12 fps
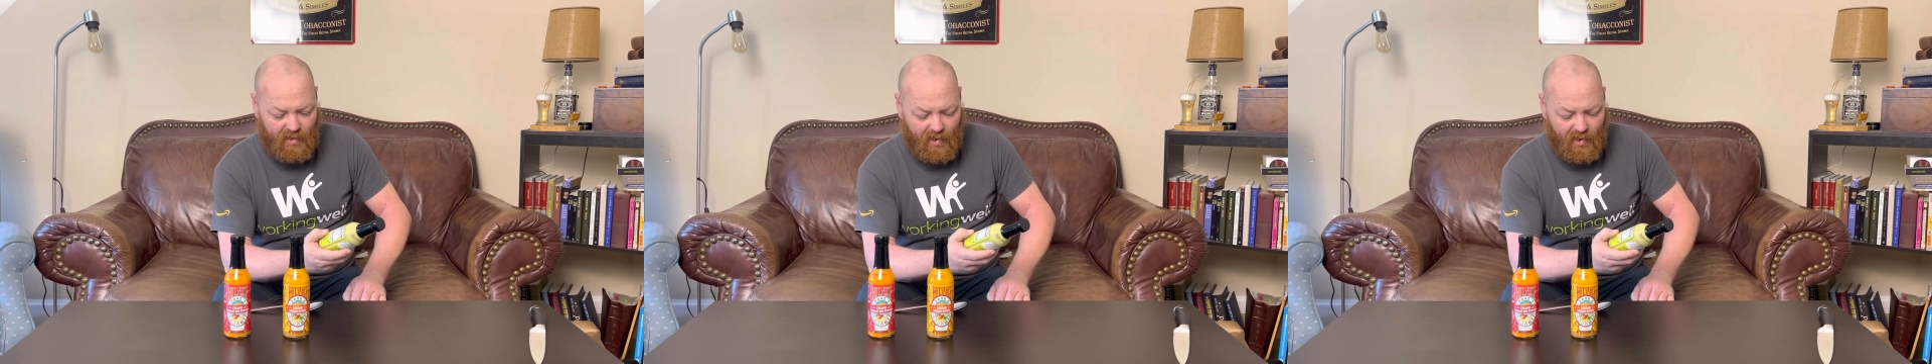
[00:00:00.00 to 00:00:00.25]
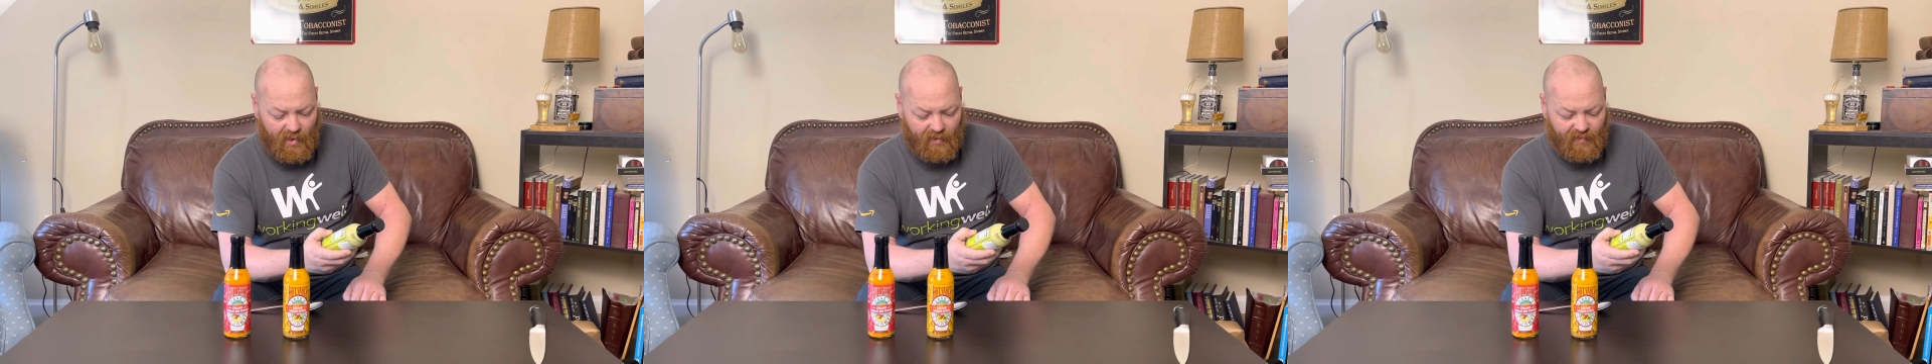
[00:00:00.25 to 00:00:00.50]

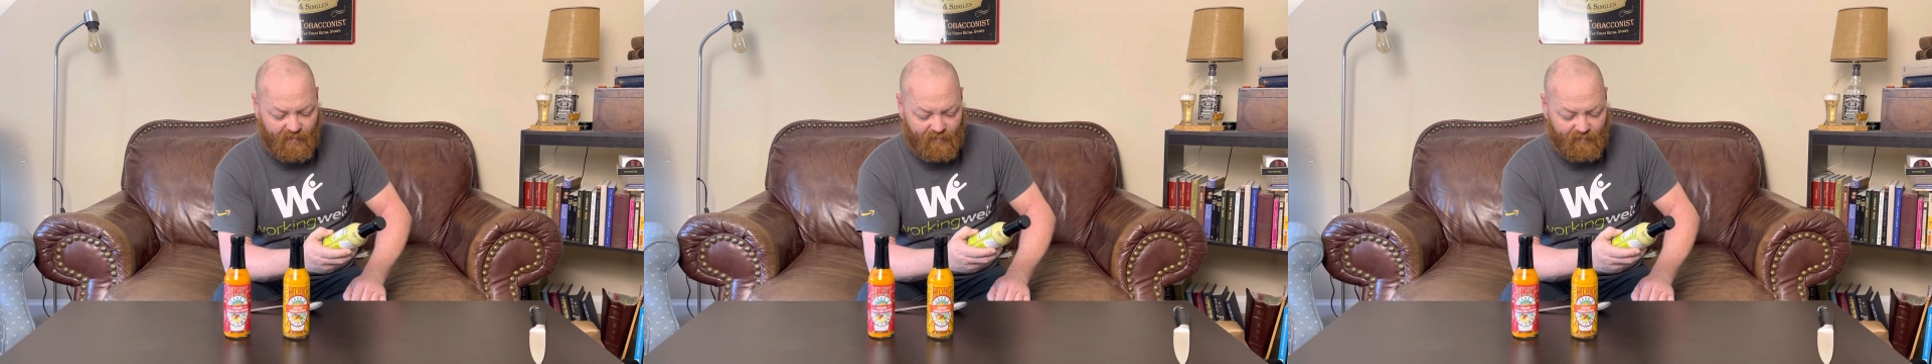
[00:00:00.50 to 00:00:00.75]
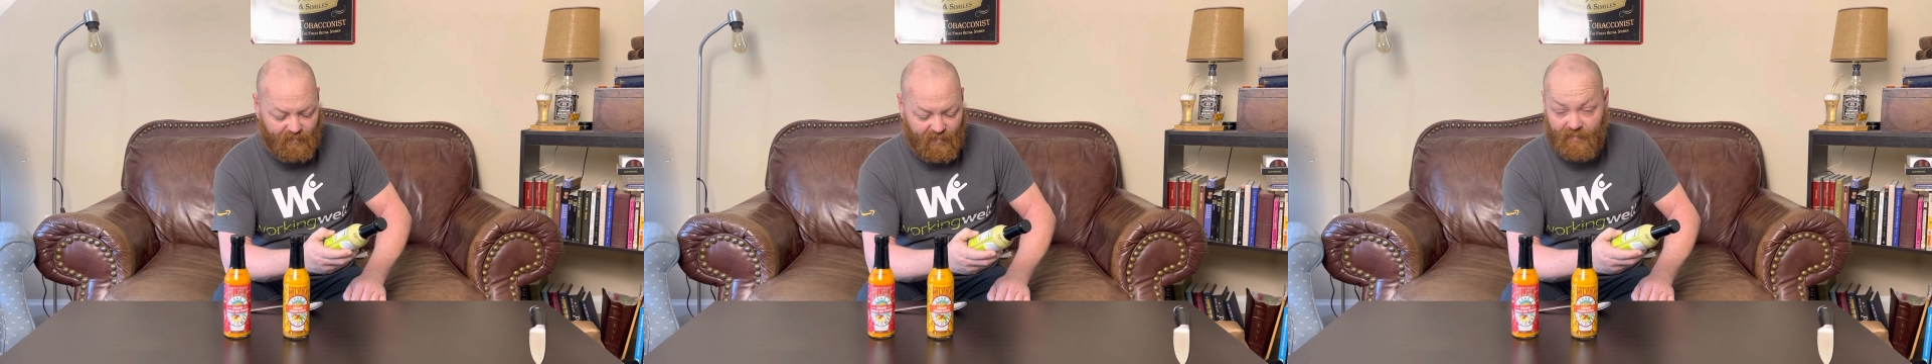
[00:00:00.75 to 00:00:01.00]

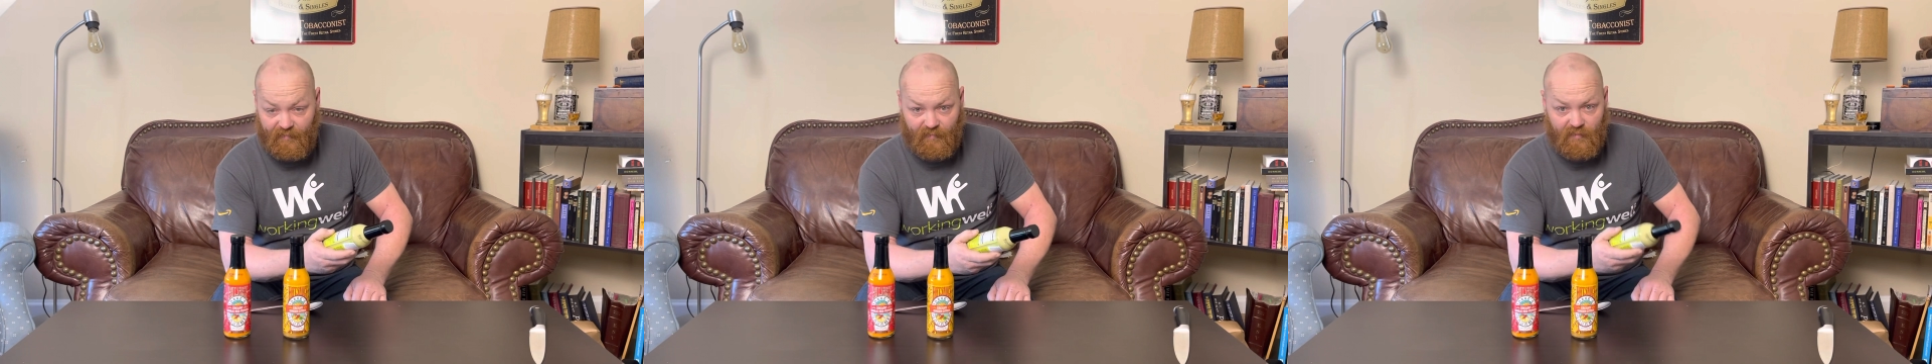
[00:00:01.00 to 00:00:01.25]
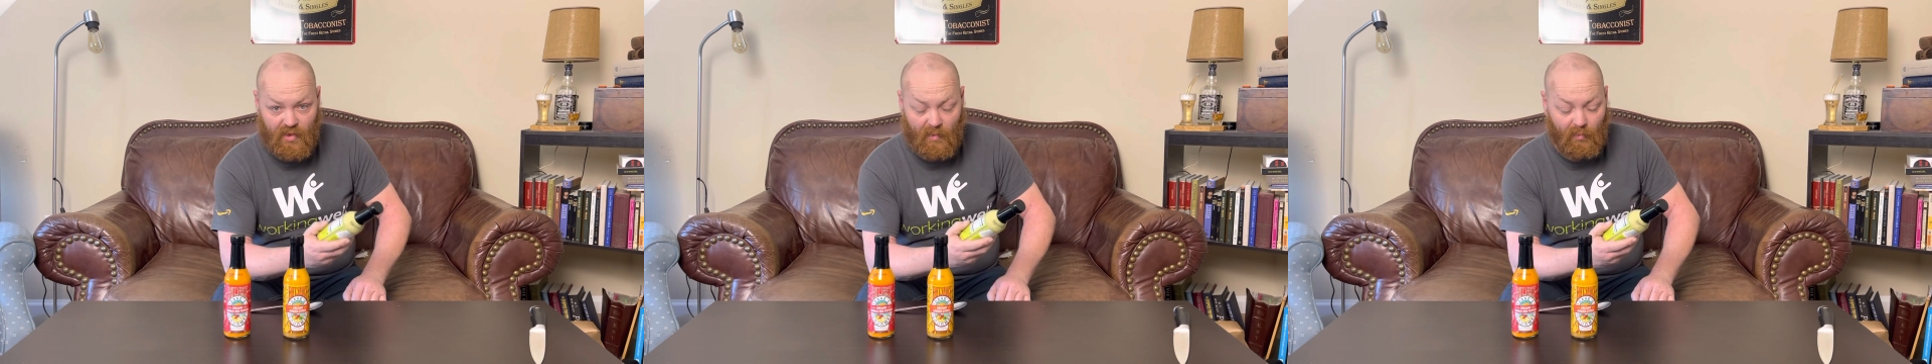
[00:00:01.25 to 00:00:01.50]
the
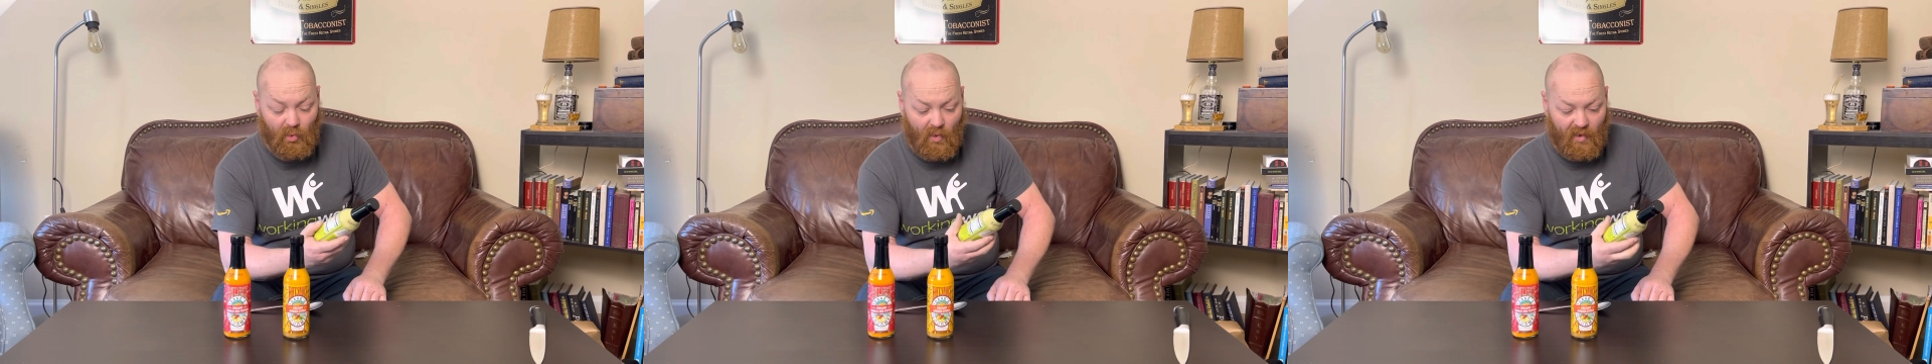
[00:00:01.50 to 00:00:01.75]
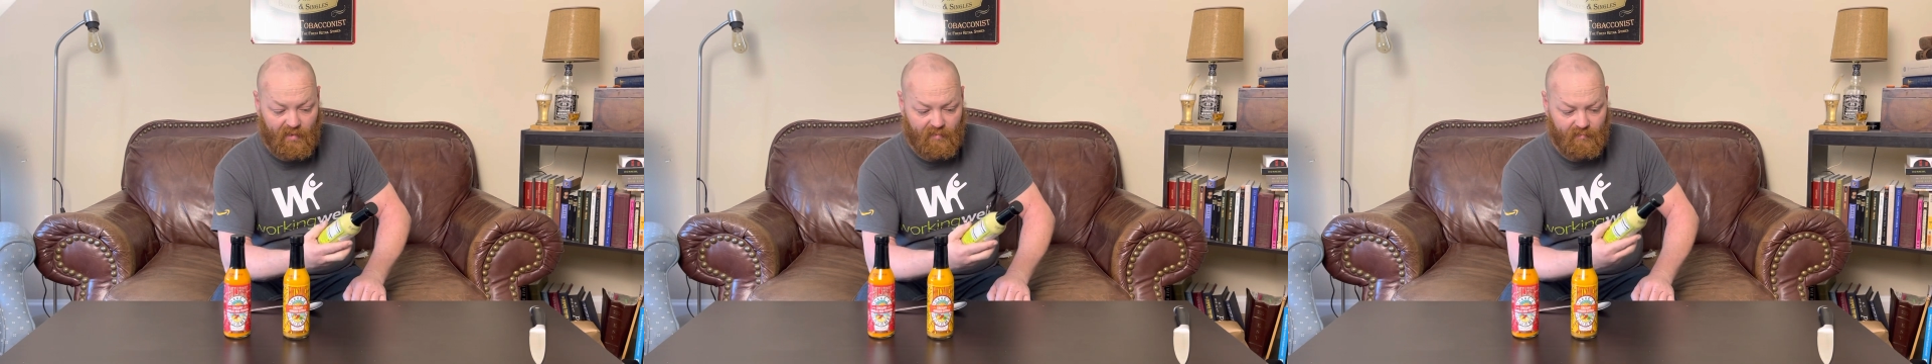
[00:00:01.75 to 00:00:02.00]
number
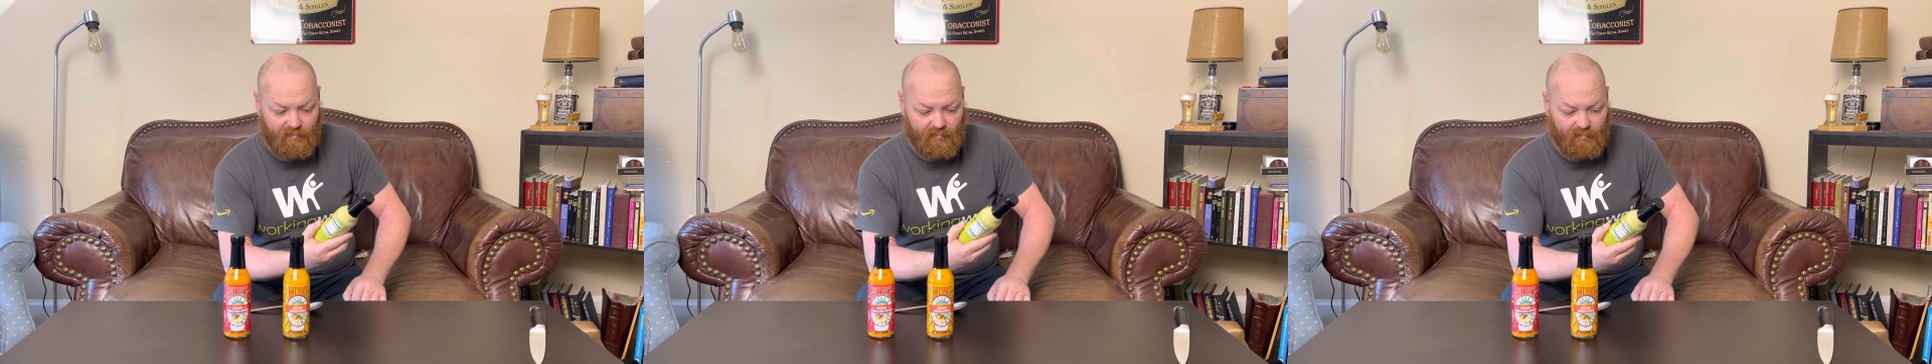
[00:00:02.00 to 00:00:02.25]
one